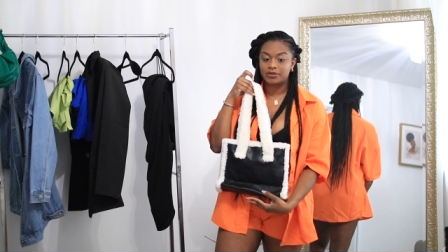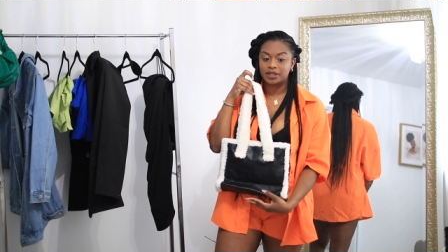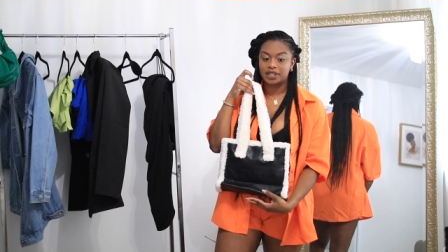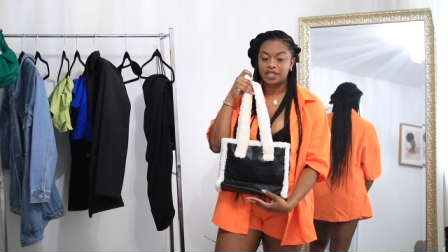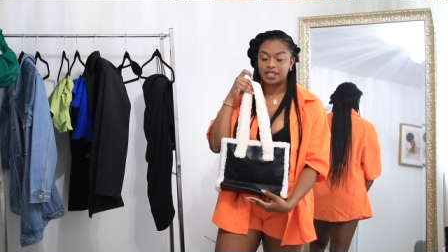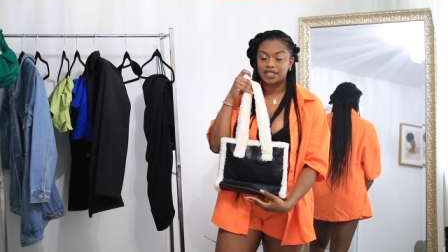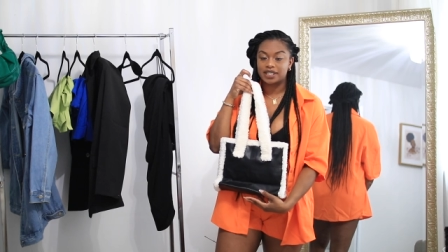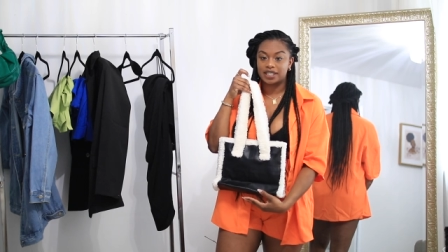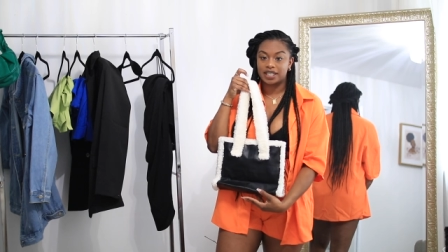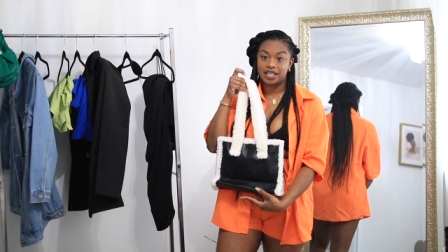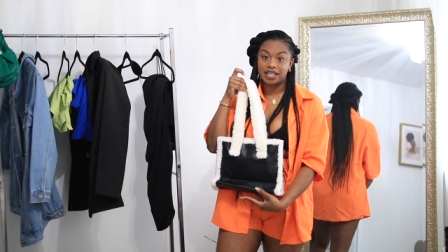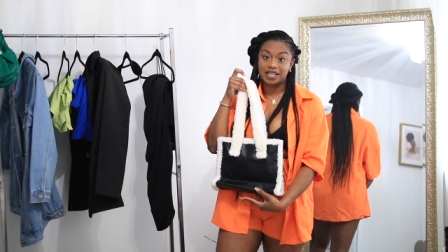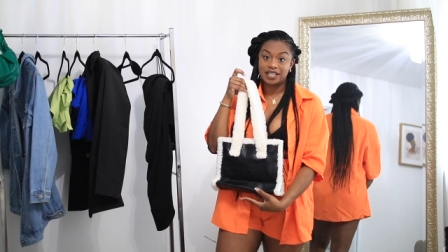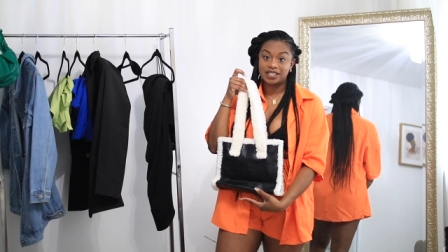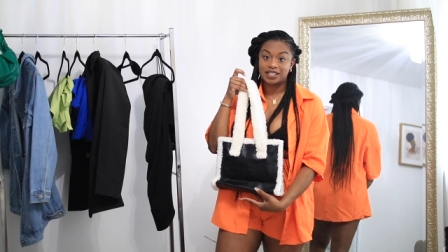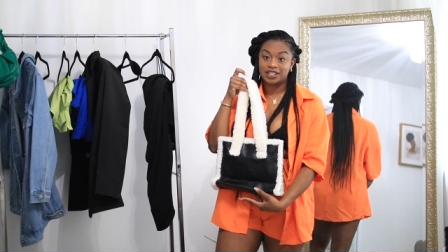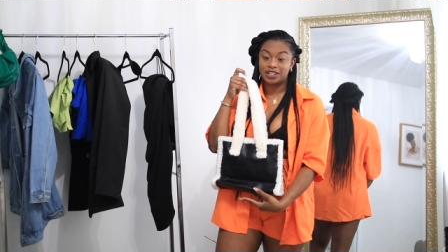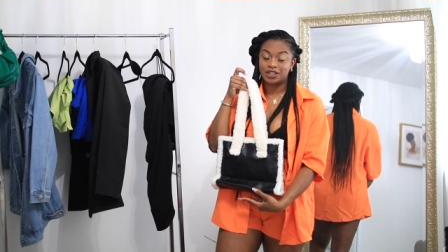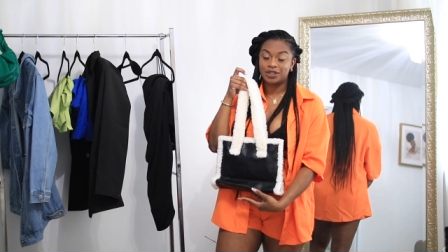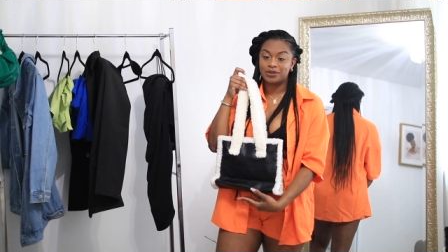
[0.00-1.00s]
because it
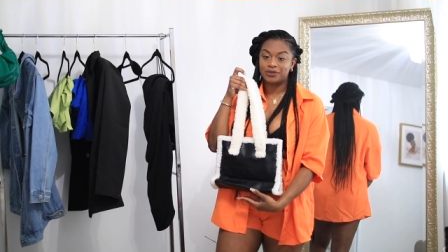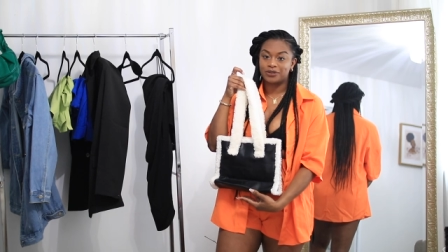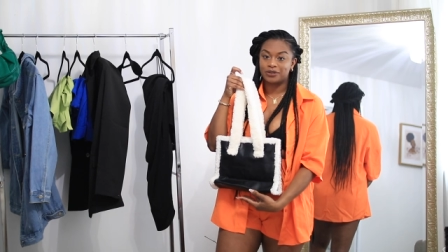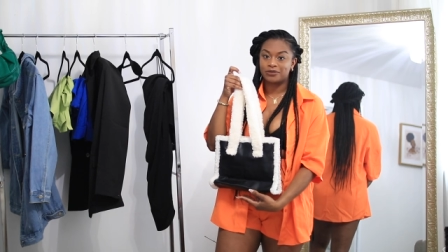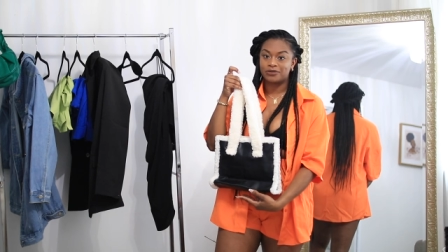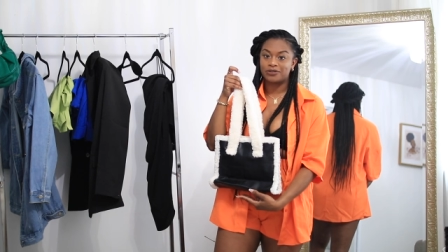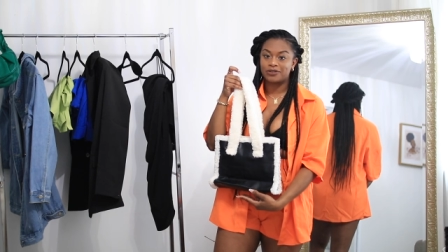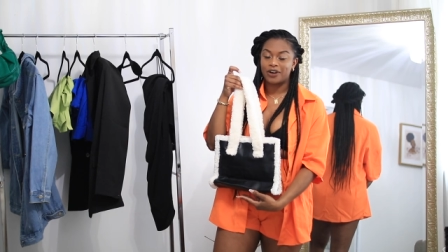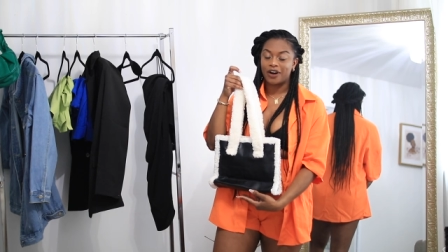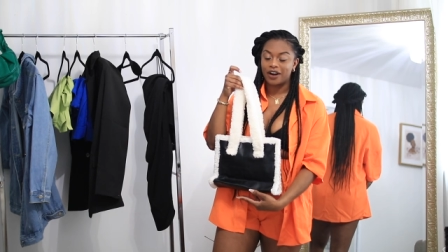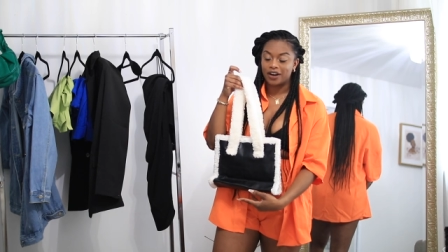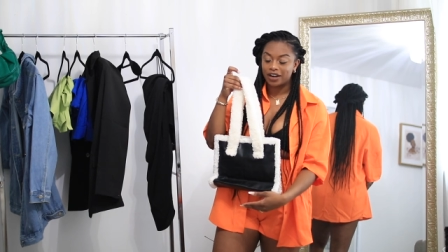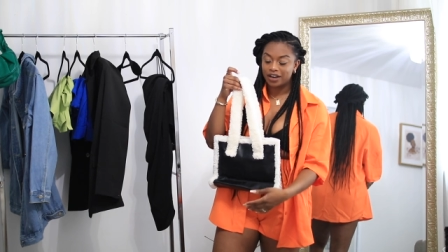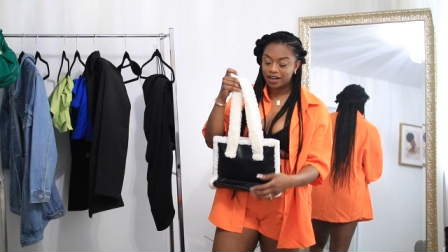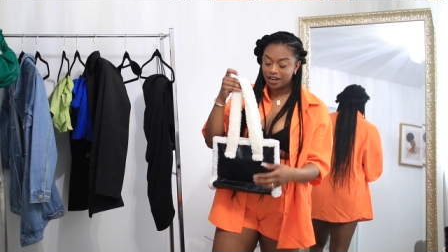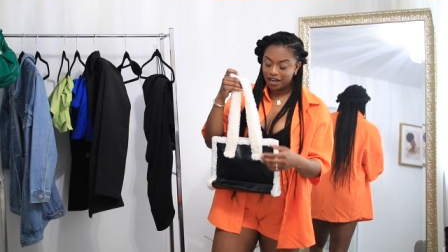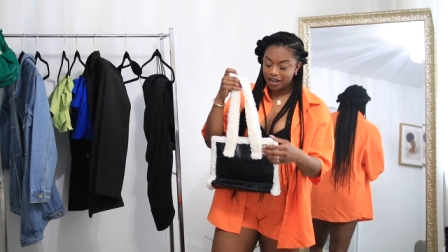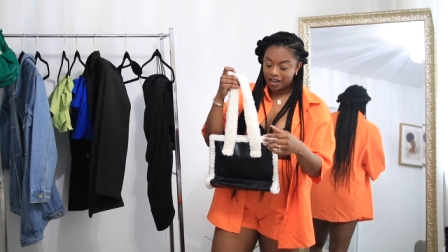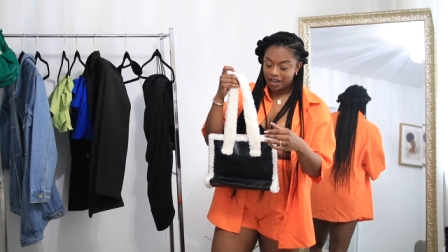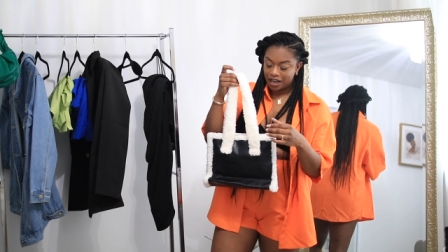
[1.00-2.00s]
is cute from far.